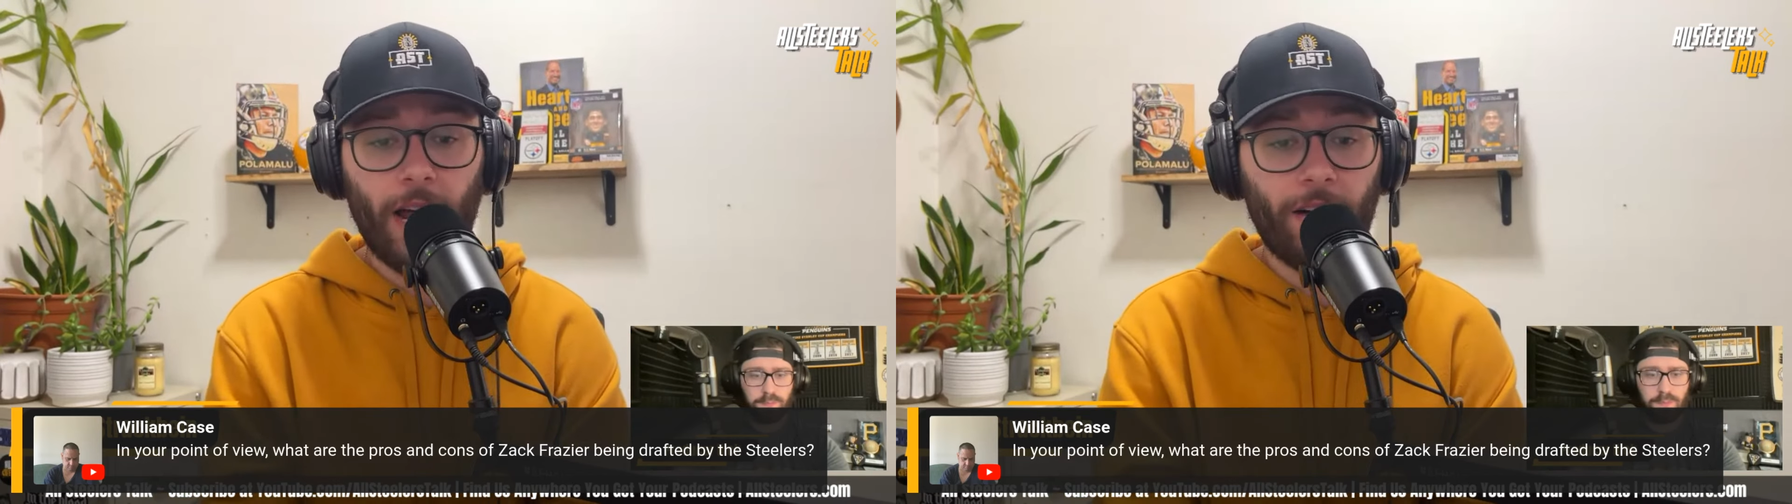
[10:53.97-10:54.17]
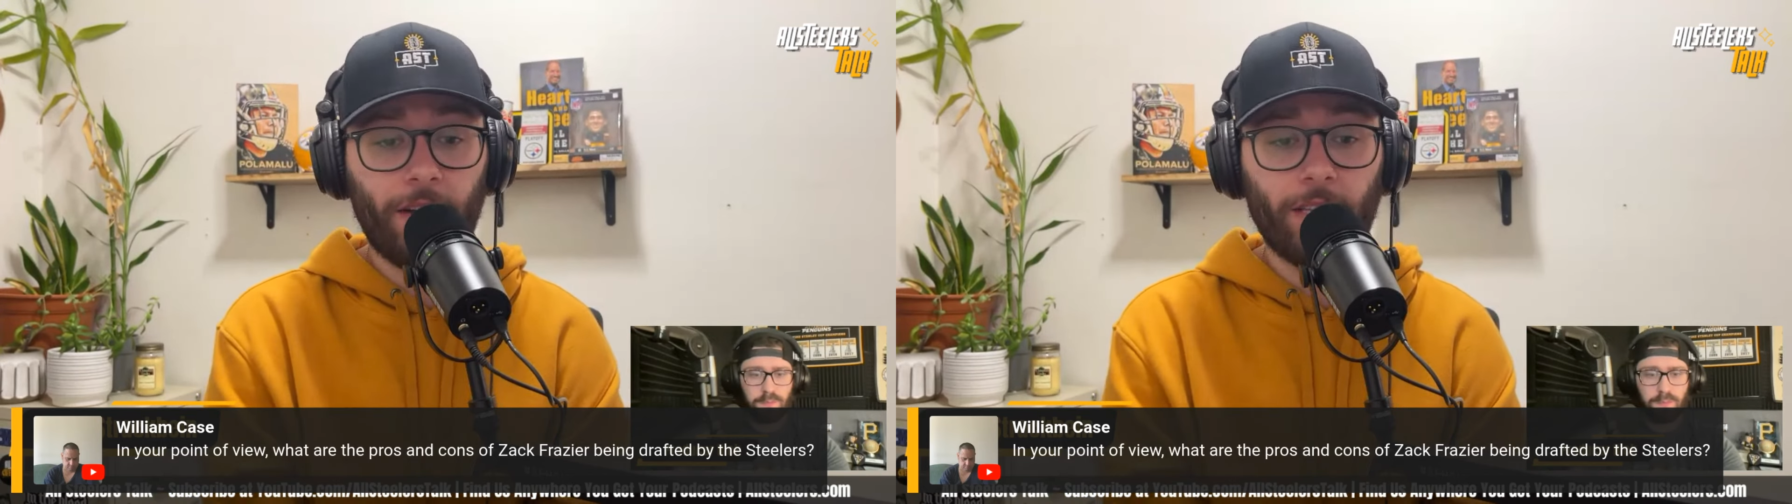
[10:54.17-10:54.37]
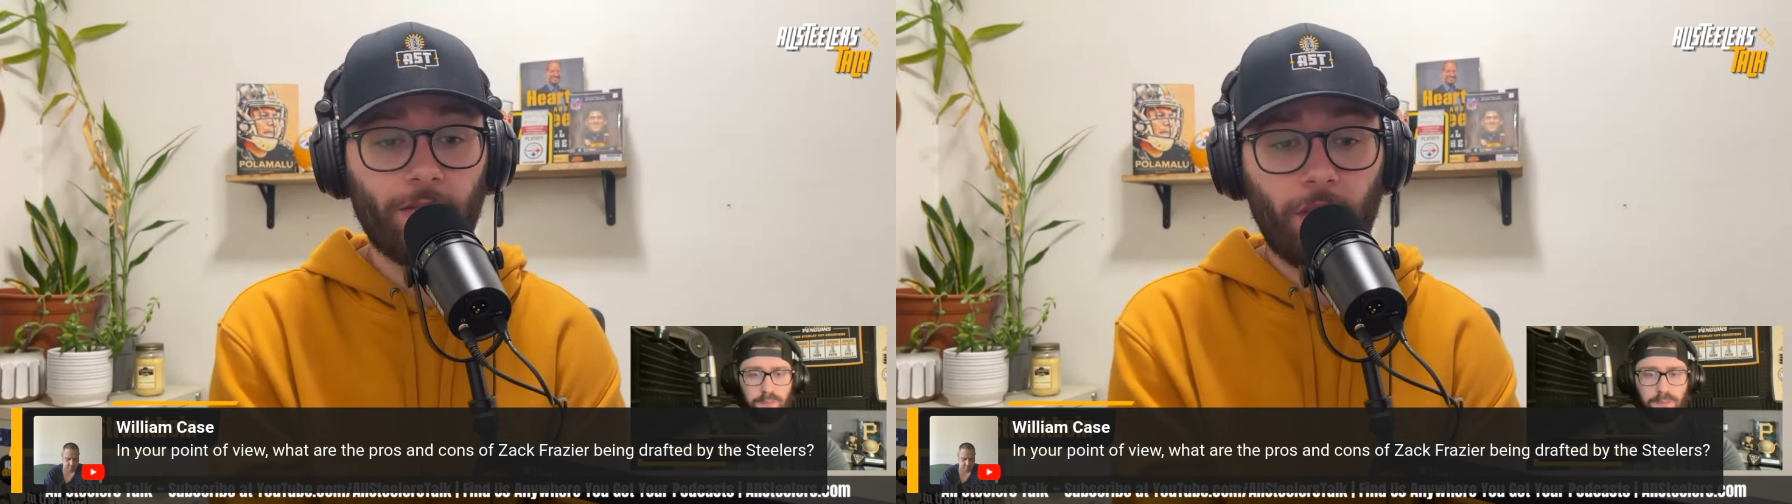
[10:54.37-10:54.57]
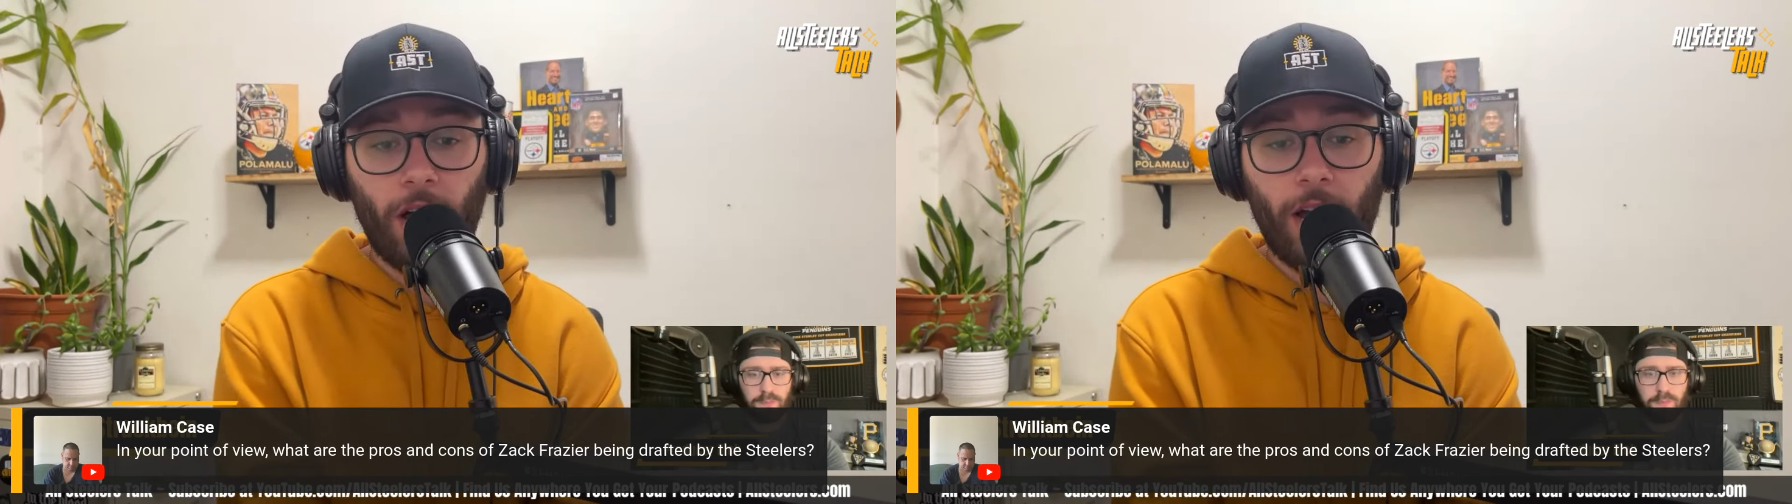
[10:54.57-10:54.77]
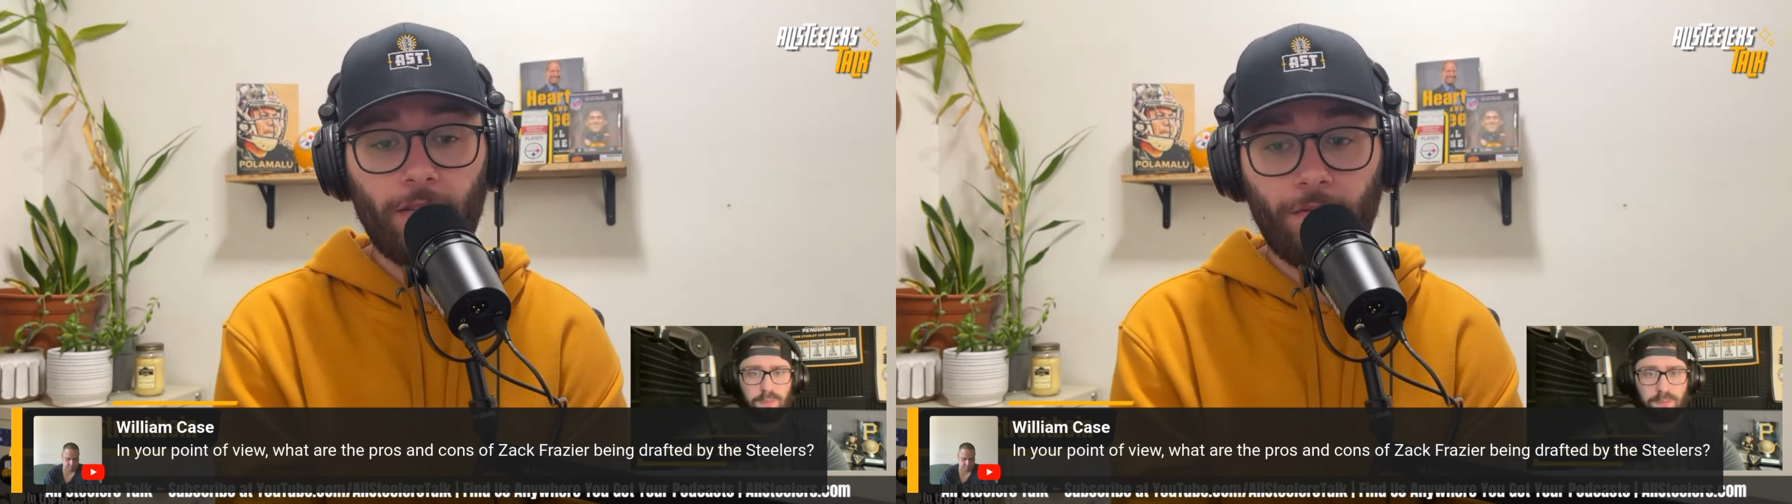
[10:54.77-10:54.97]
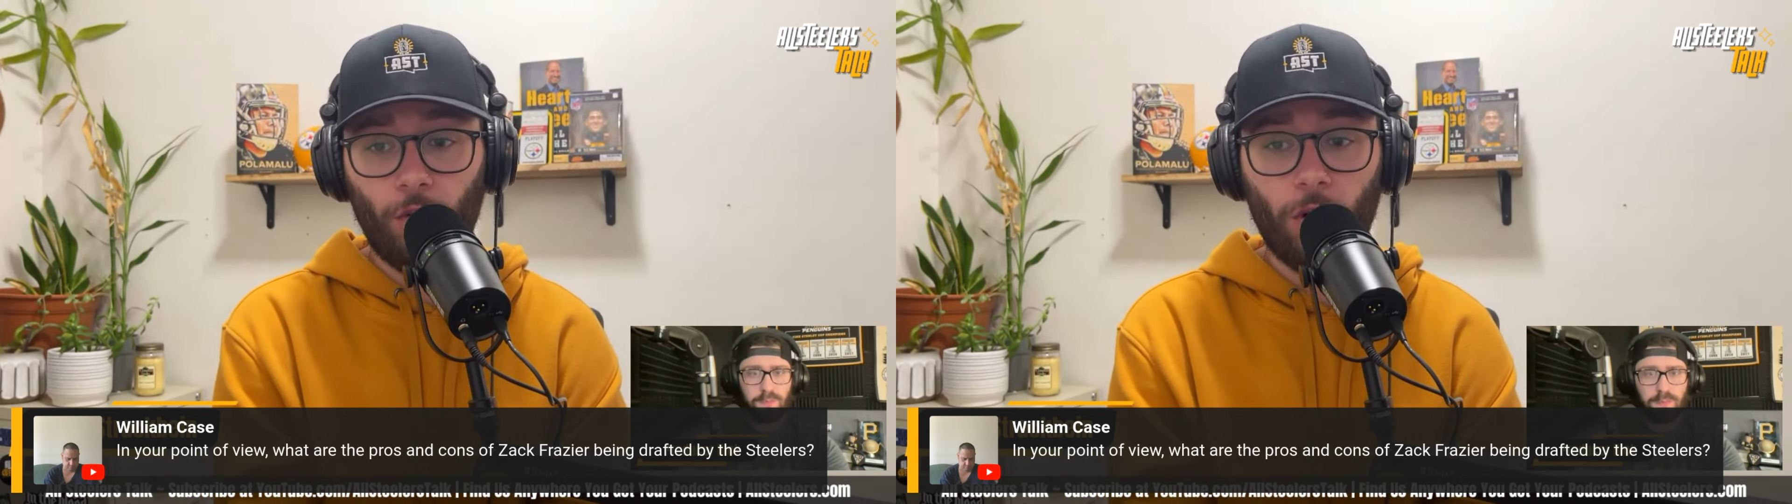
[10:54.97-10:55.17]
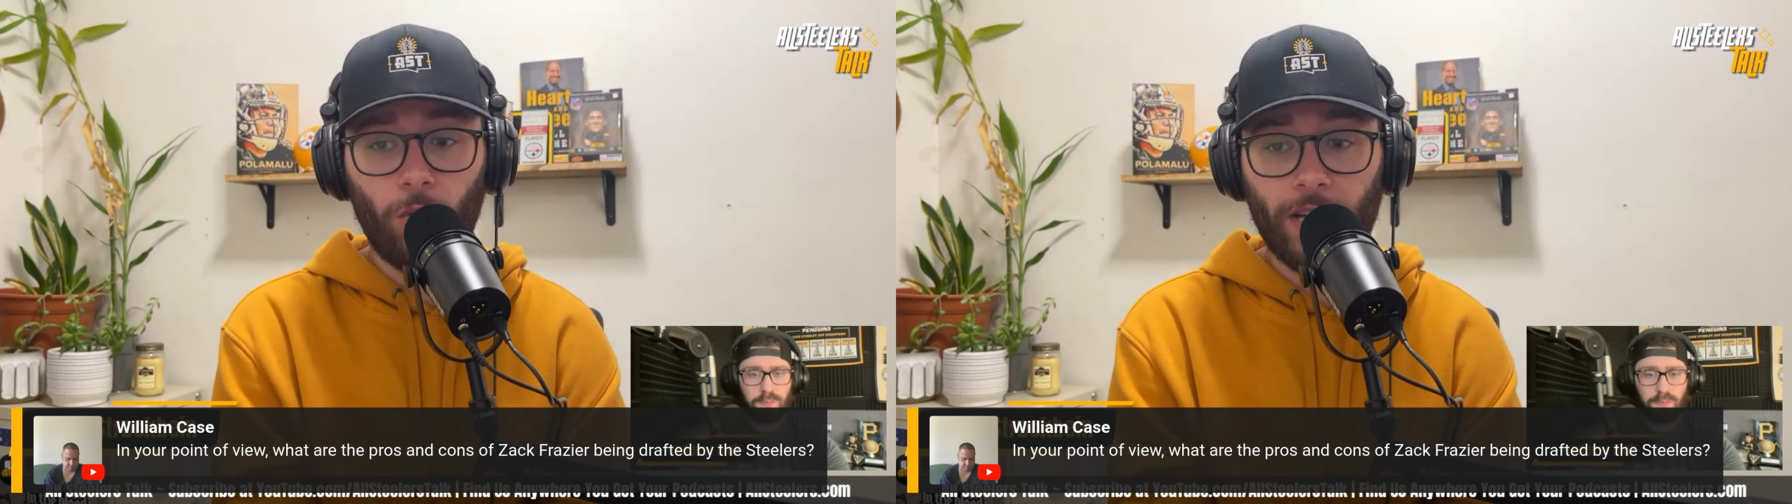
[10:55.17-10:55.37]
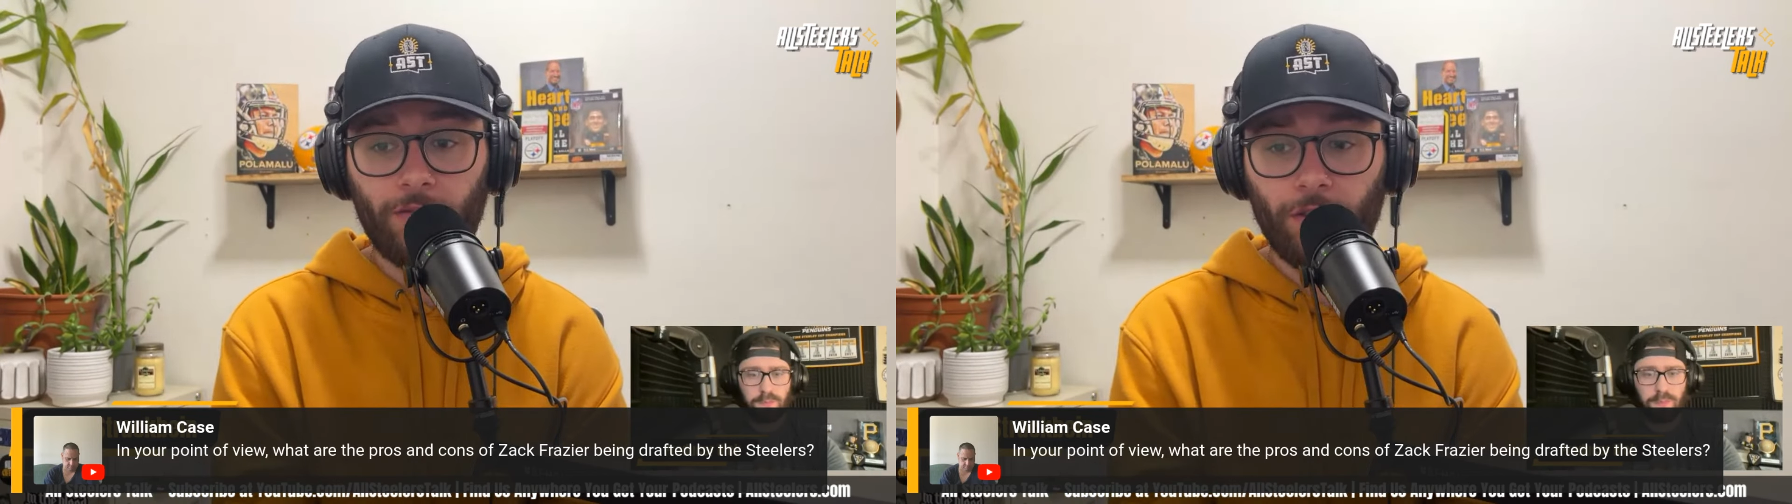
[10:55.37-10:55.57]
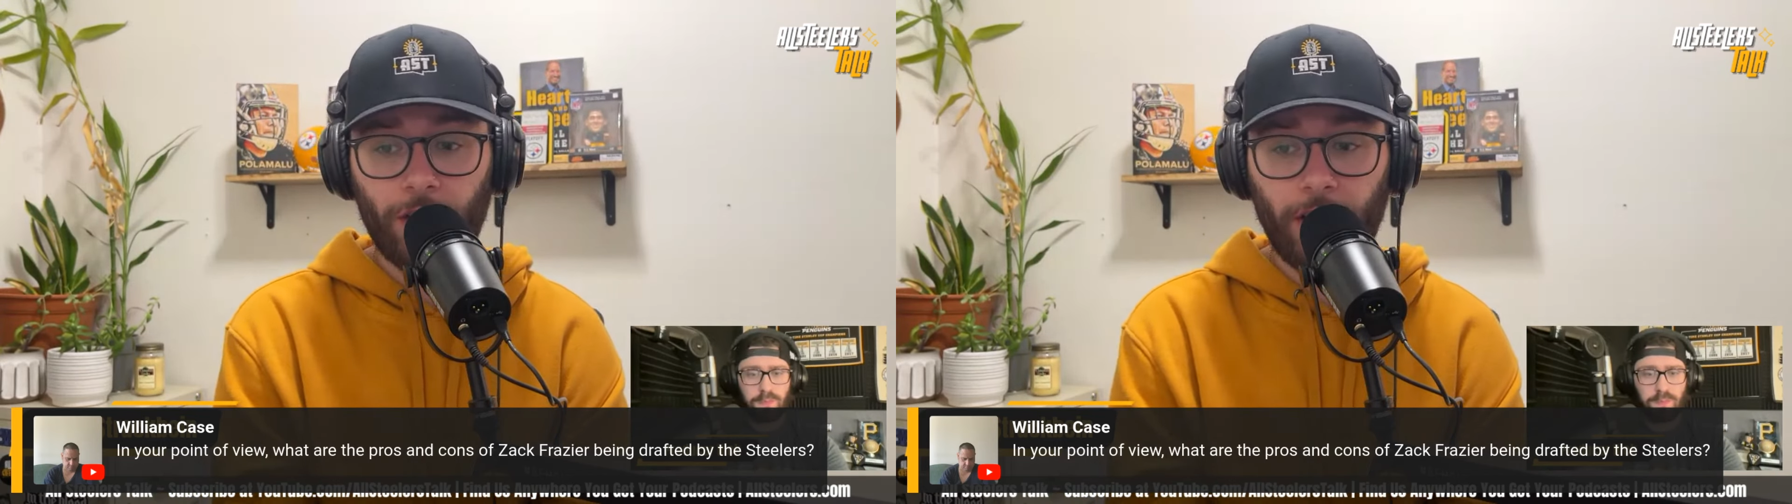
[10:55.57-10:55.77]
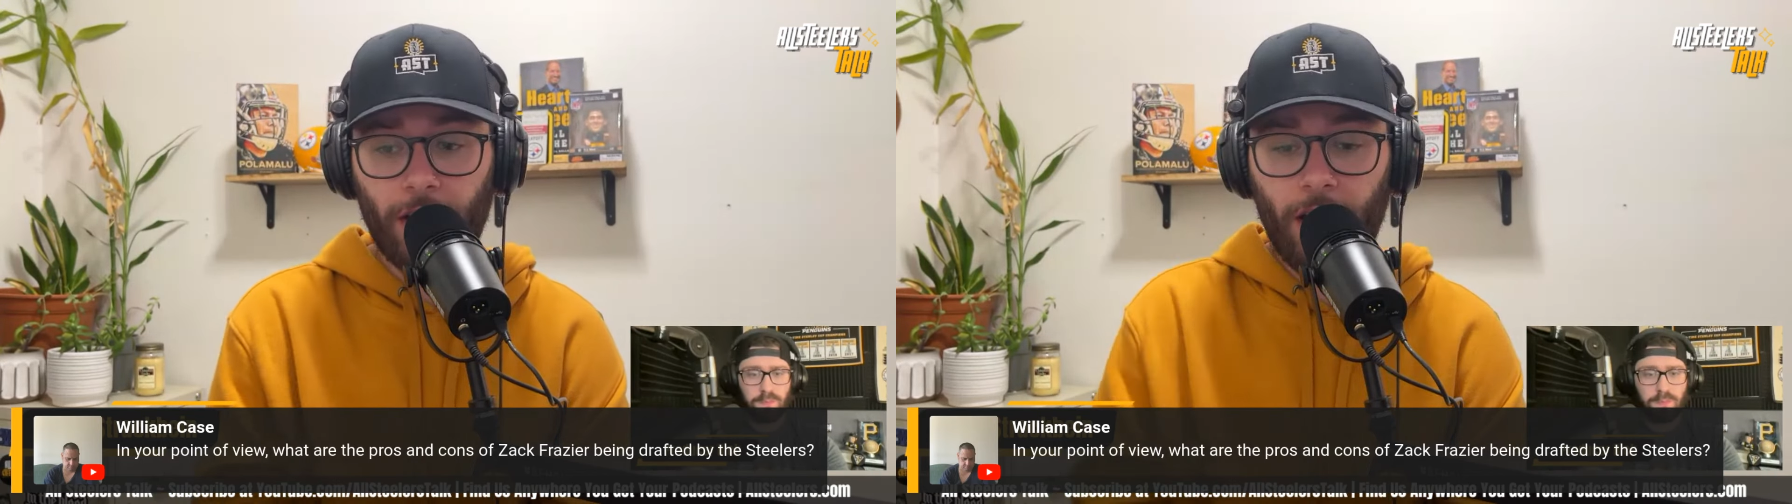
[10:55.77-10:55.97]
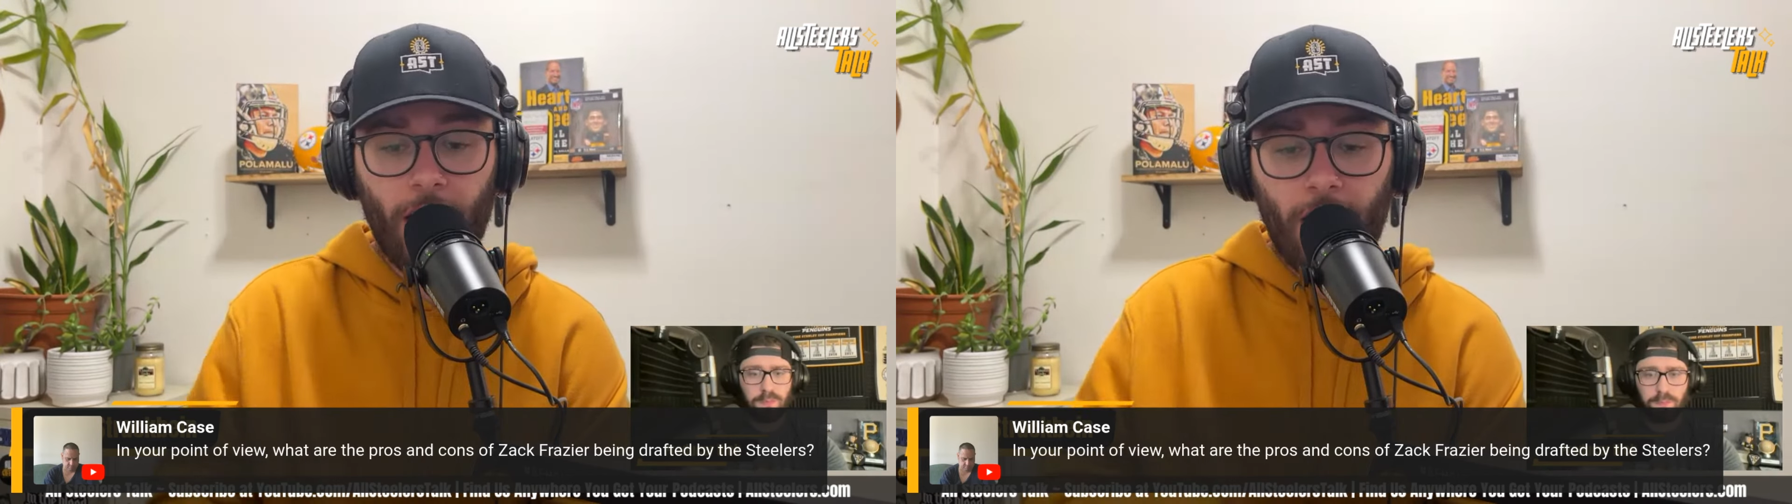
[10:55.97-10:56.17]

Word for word: offensive line for West Virginia.